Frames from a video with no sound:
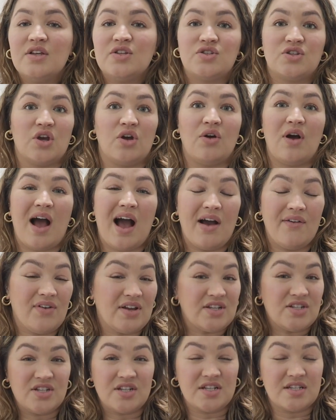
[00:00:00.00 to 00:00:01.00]
So I've
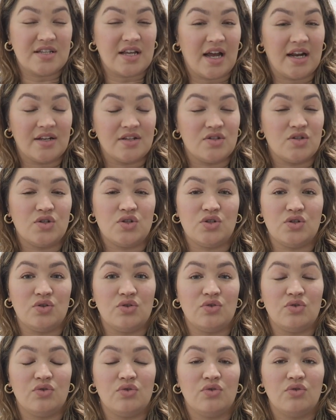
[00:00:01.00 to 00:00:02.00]
actually decided to
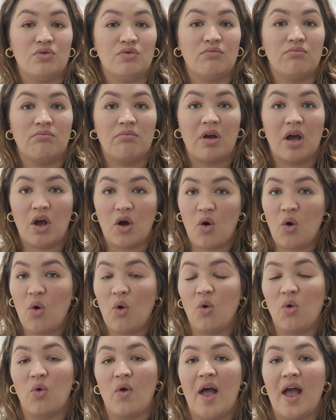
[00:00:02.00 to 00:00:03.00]
do a
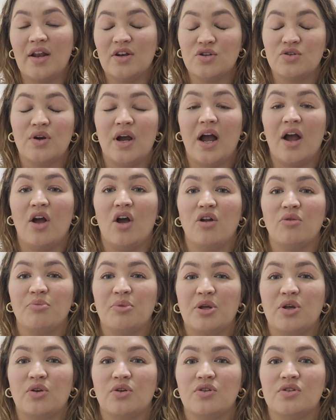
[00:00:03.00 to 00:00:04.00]
haul and try on
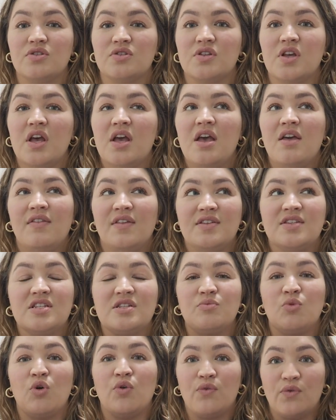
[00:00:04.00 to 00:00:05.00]
because this
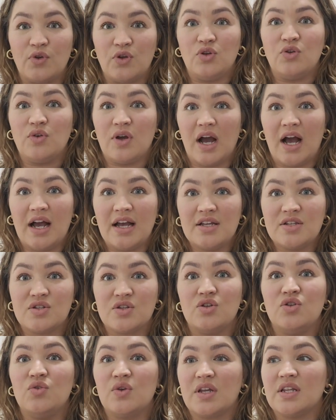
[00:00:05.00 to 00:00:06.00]
is more for you guys
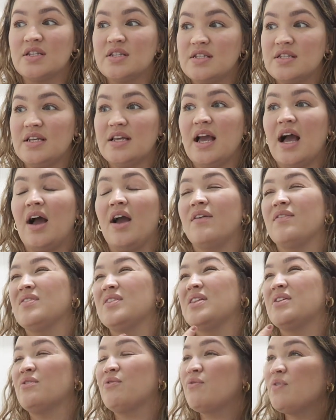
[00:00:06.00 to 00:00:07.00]
so you can see how
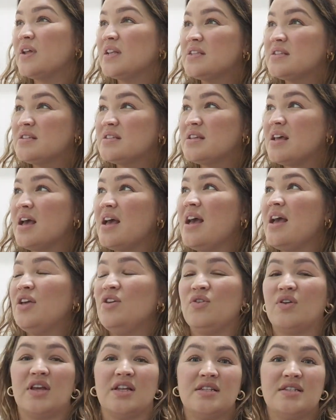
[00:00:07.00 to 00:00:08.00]
everything fits
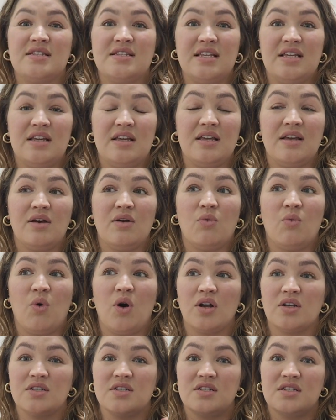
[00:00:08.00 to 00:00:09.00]
you can see
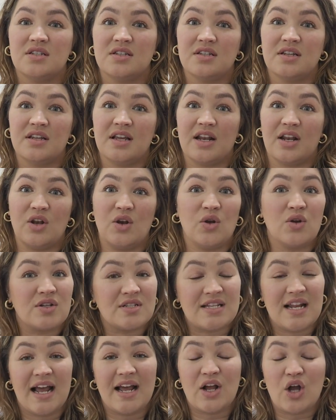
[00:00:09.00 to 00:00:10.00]
what it
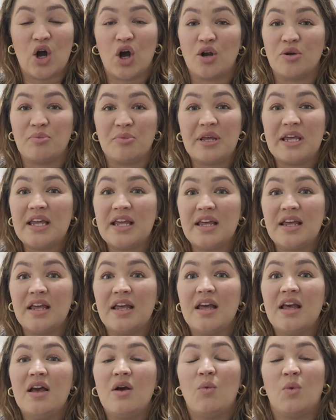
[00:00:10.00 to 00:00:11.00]
looks like on
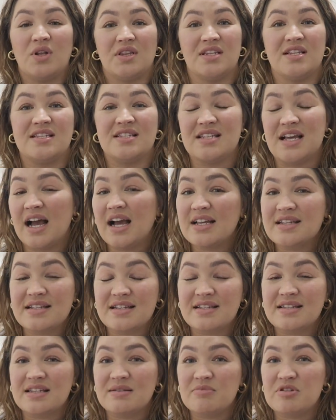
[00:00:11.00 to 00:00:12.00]
me what the
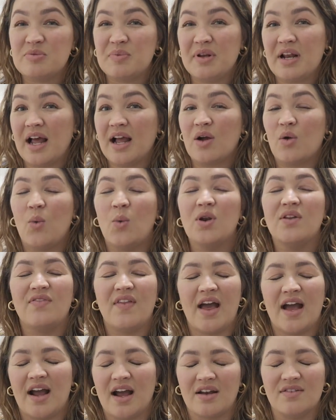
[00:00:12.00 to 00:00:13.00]
sizing seems to be like all of
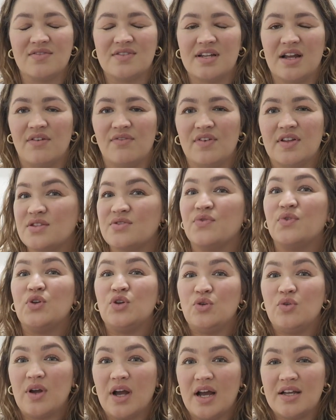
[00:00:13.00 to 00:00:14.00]
that kind of stuff it's for
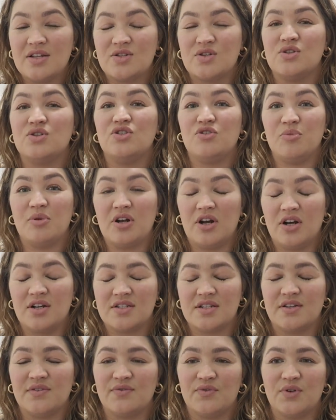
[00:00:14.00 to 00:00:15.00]
you guys because you've been
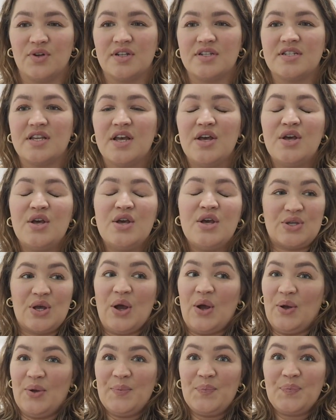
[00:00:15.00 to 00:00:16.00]
asking for it
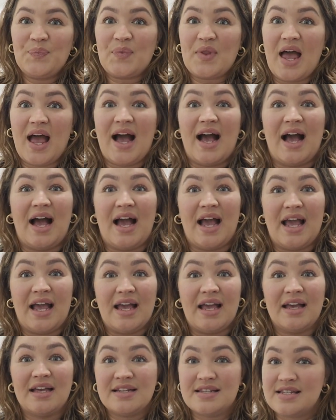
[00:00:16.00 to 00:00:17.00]
so
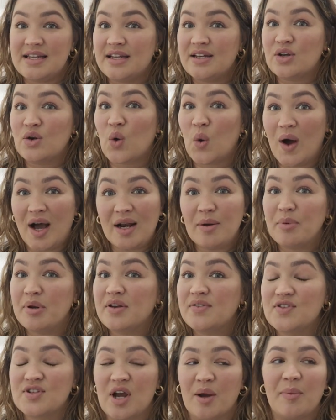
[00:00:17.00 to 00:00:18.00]
i did quite a
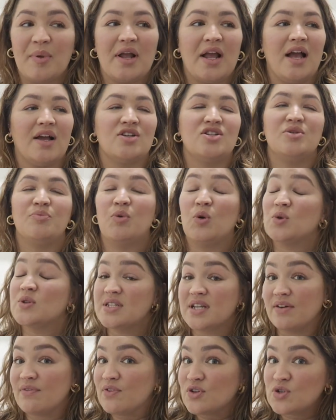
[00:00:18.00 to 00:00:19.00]
bit of shopping i actually bought
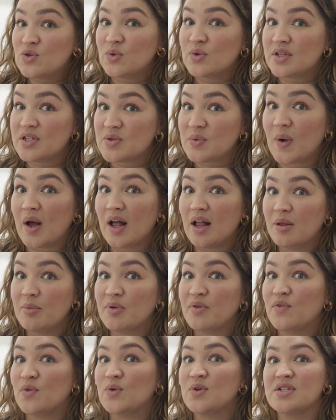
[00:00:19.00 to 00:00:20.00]
stuff for sean as well
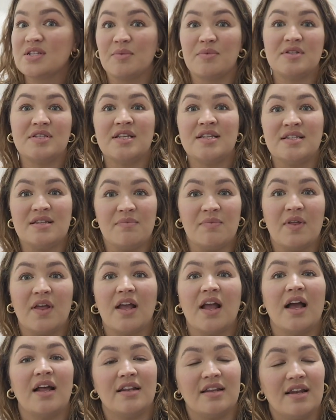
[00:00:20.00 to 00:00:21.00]
before someone said
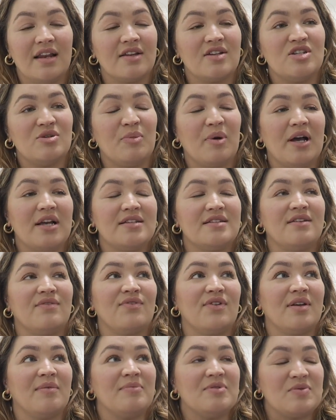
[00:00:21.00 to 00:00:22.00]
something i did actually buy
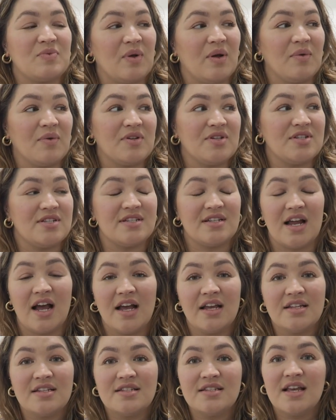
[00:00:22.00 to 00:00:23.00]
stuff for him as well which is
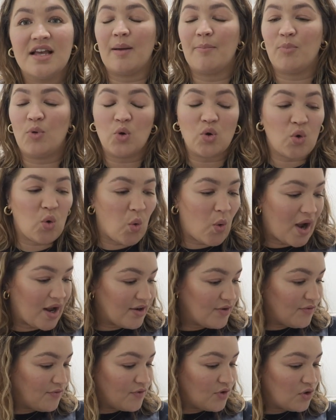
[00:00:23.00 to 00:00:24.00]
nice and i bought
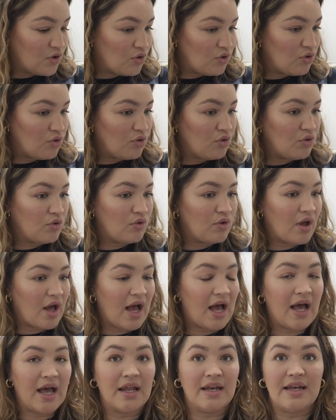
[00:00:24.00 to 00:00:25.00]
quite a few
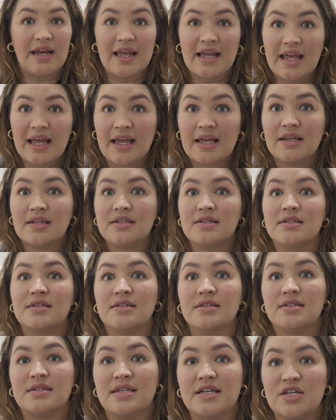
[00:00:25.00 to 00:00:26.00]
uh,
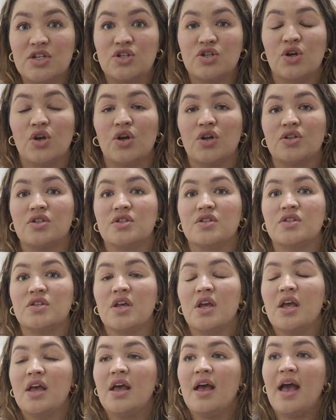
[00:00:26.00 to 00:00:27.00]
leggings
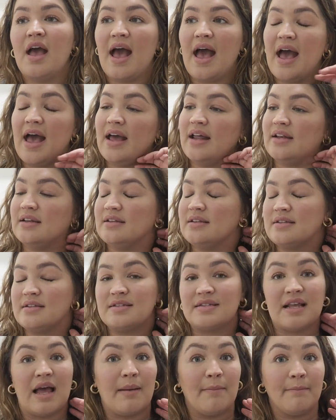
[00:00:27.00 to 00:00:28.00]
t-shirts and
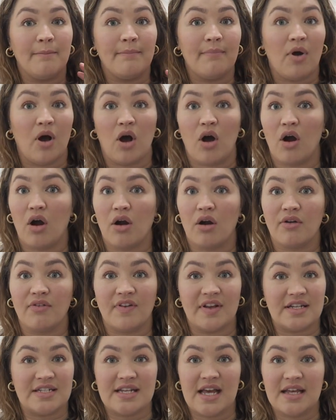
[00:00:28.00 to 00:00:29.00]
some are
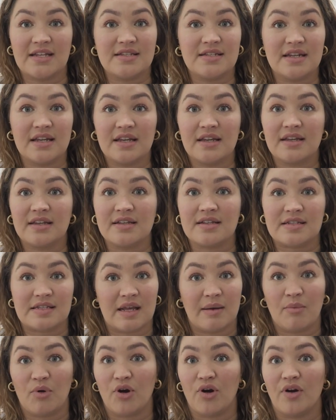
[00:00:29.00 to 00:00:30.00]
fantastic
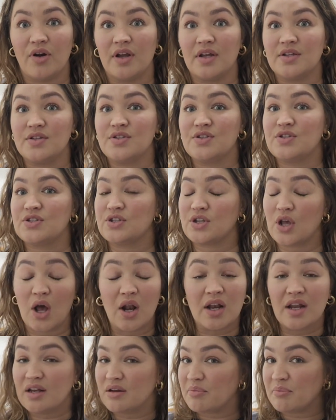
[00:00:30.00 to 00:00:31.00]
some are a
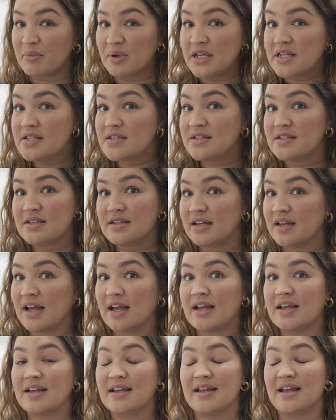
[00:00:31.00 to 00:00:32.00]
solid miss
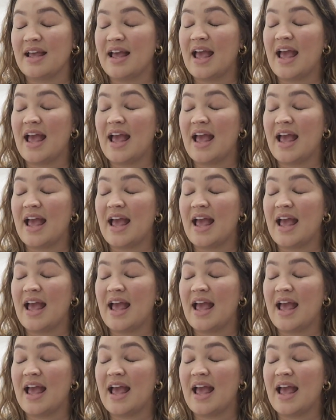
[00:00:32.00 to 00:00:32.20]
like